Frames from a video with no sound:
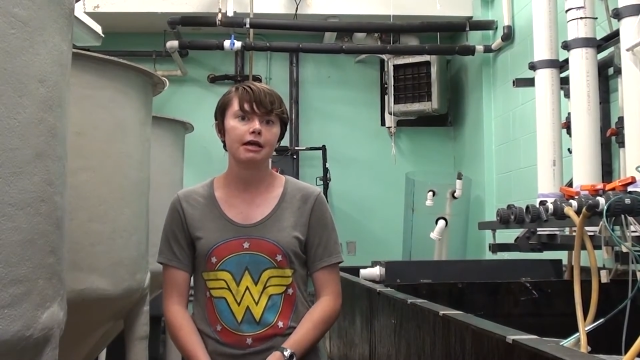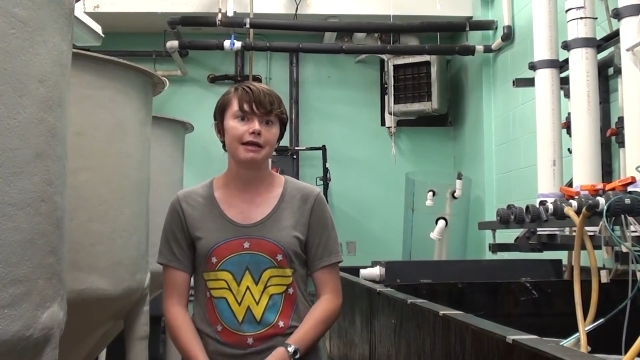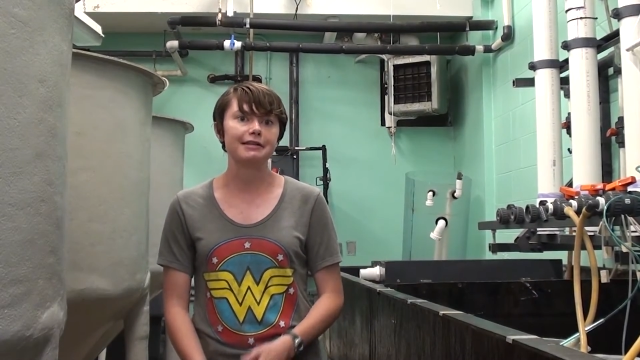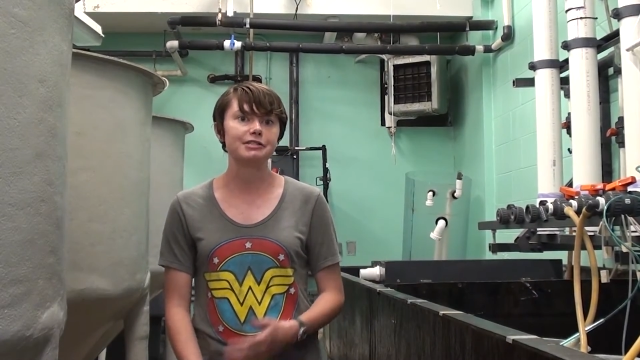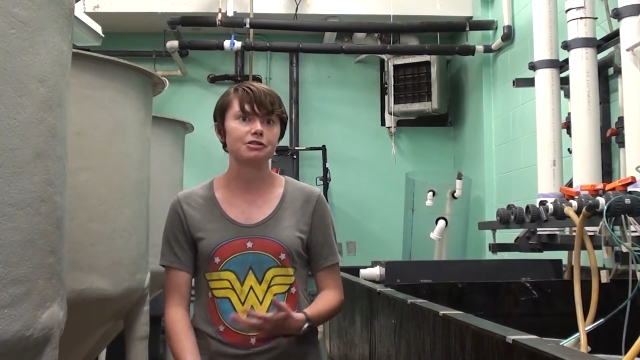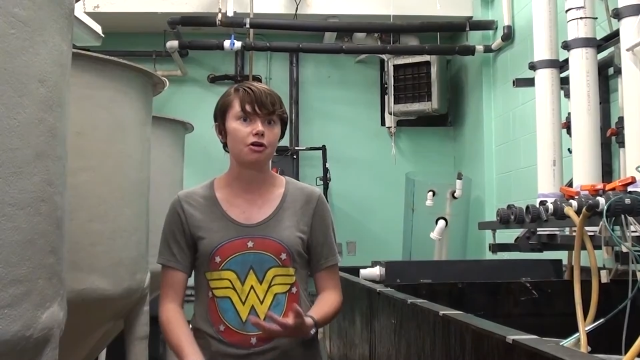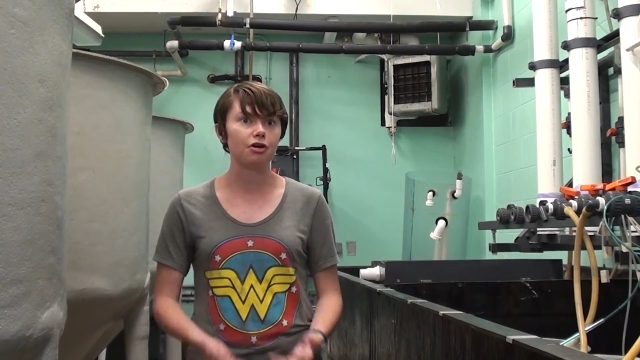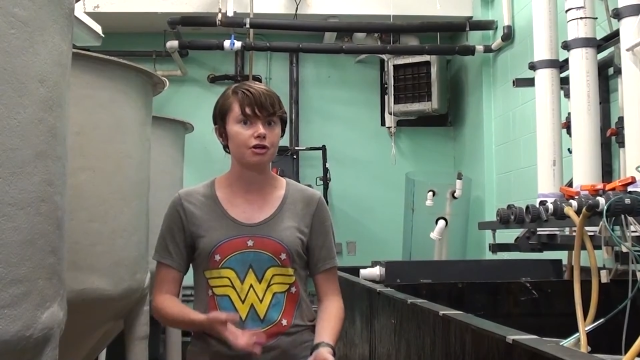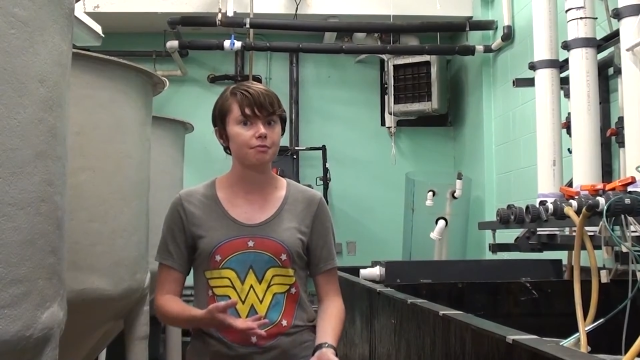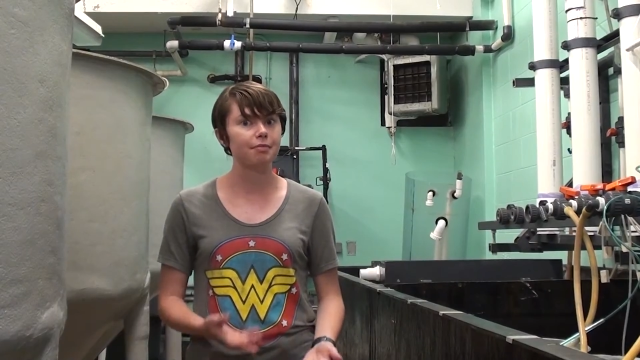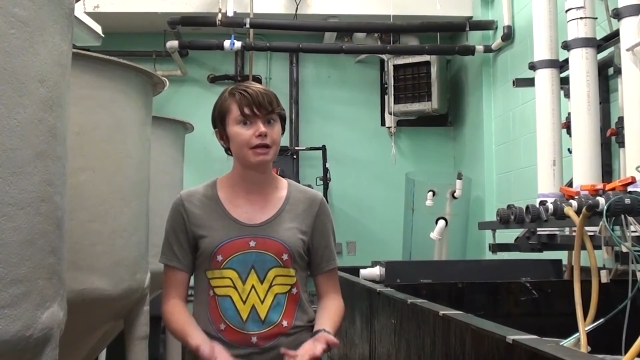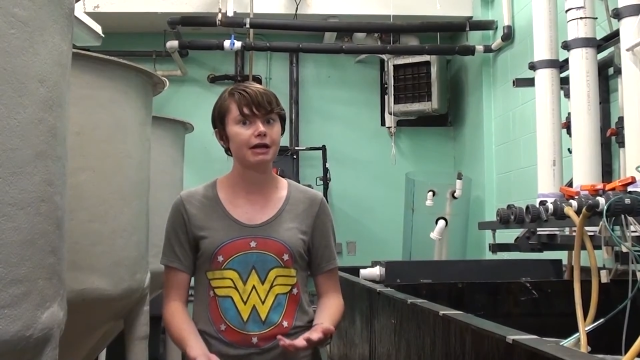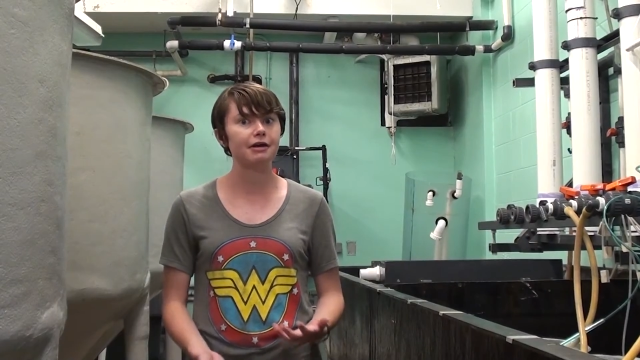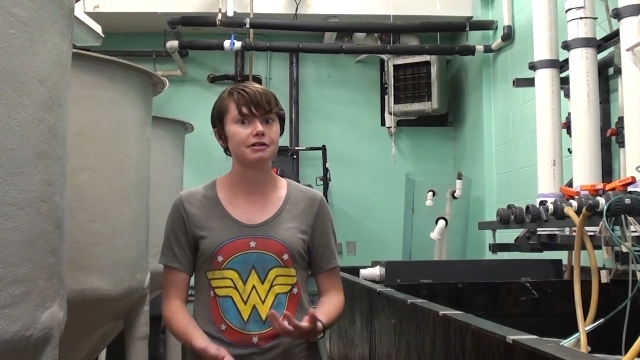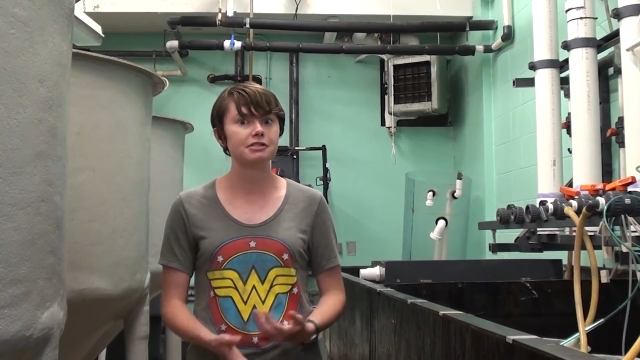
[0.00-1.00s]
and so I'll
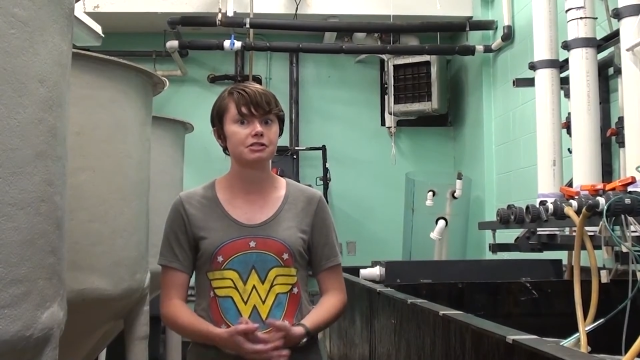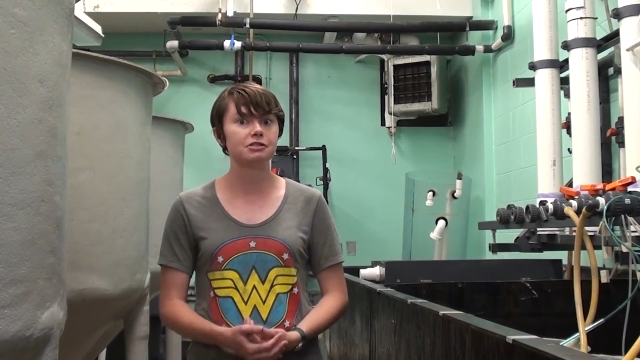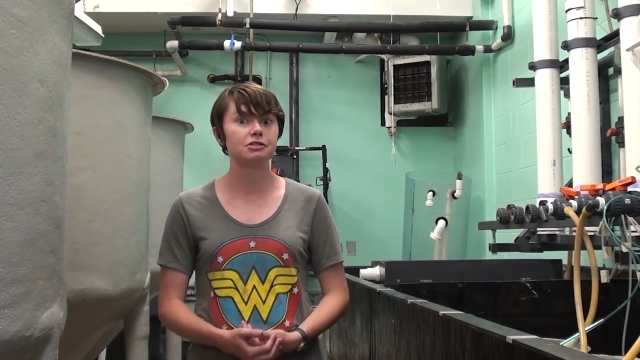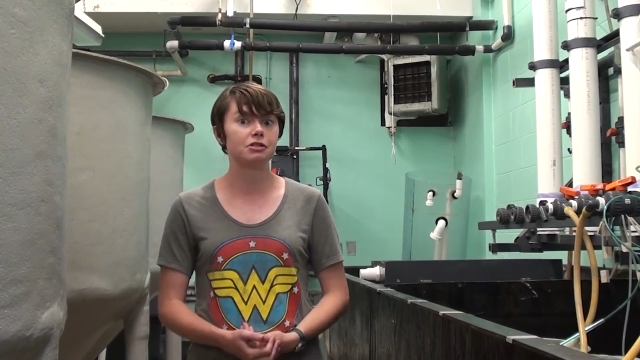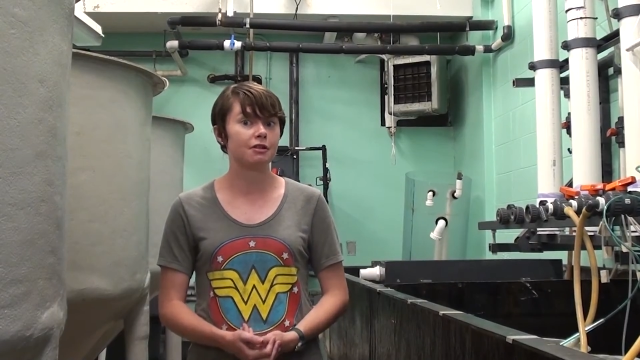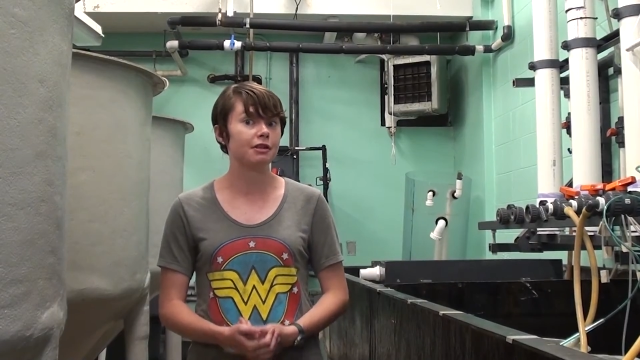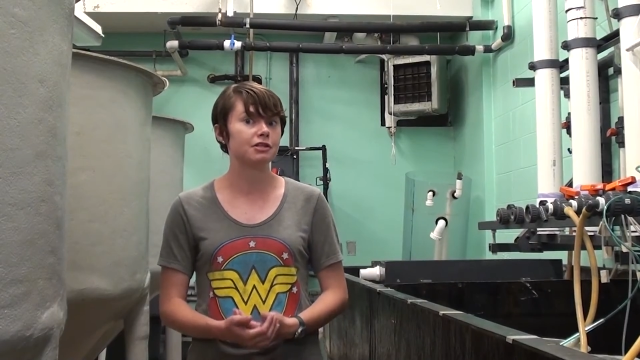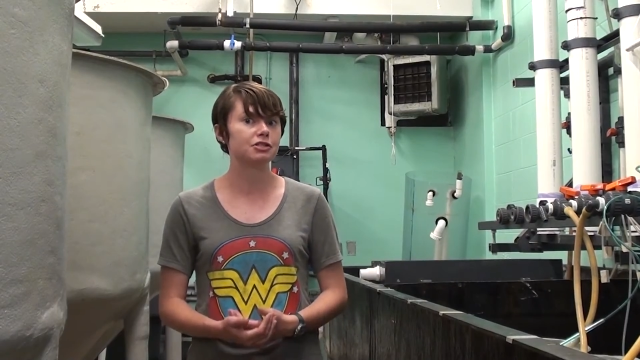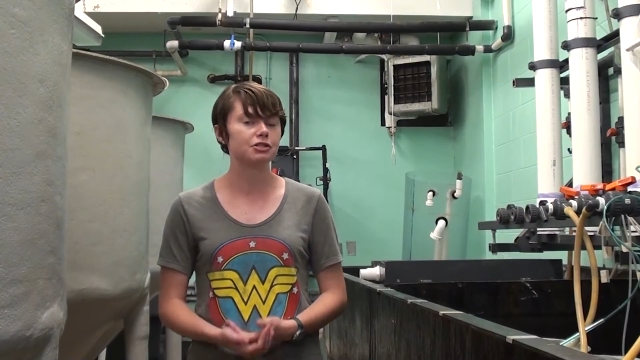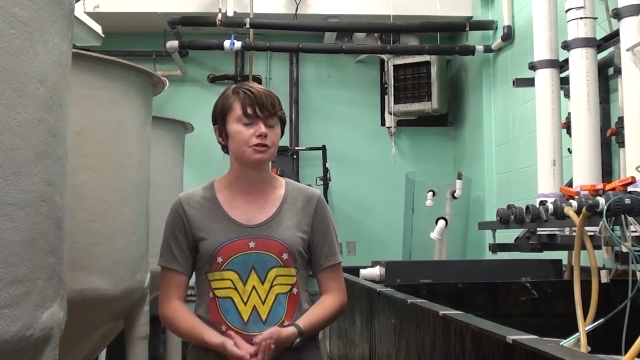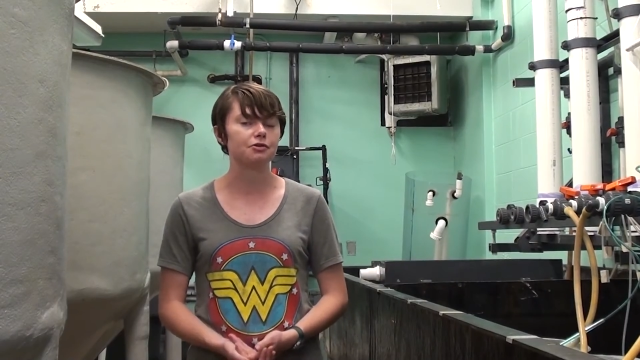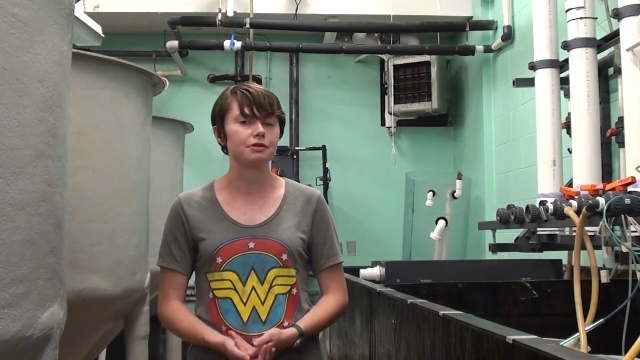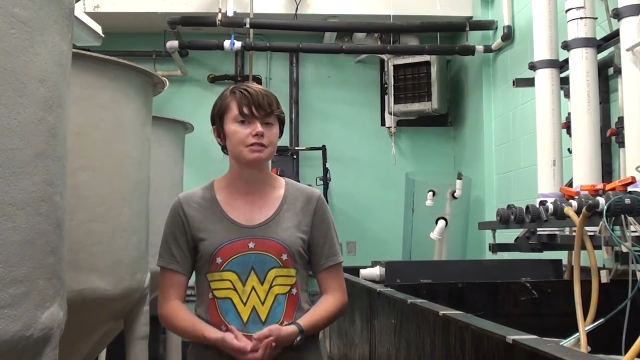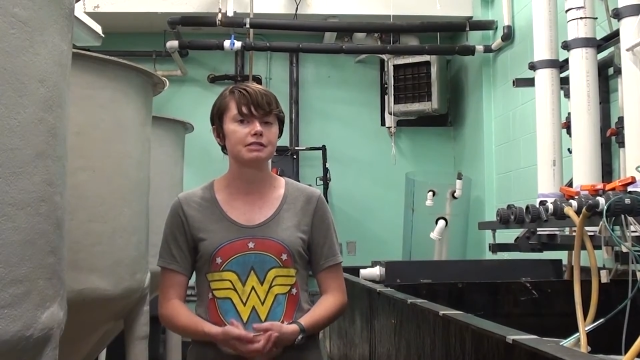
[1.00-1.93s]
compare the two